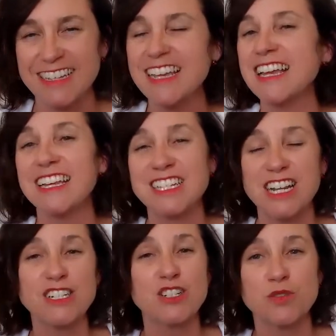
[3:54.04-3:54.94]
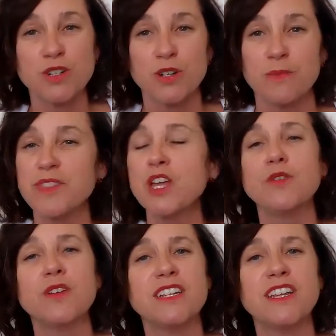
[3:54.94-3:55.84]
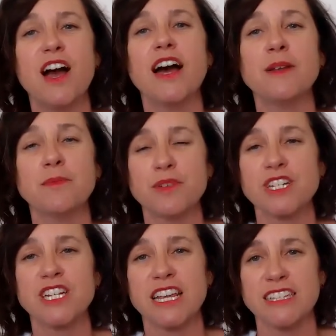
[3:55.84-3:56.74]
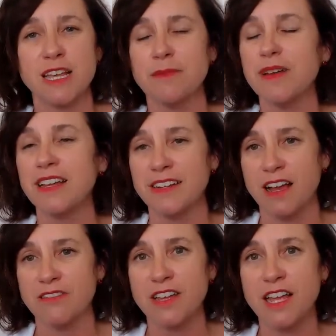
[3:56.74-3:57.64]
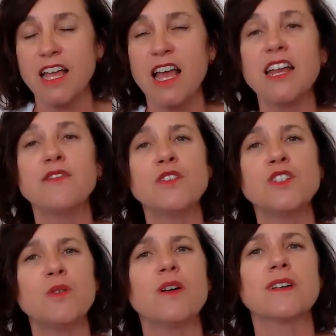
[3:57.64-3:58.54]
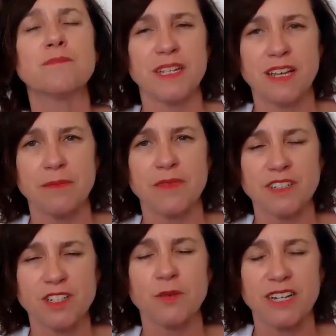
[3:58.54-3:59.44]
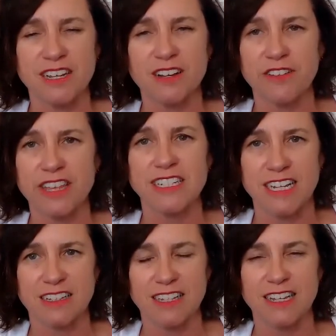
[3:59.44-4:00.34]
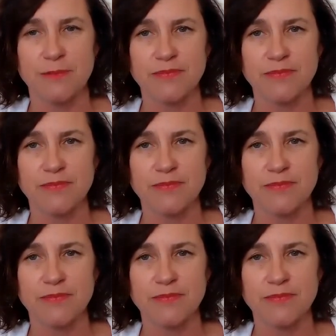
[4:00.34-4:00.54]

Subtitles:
It's not true. You cannot appreciate them enough. And of course, you are doing it authentically.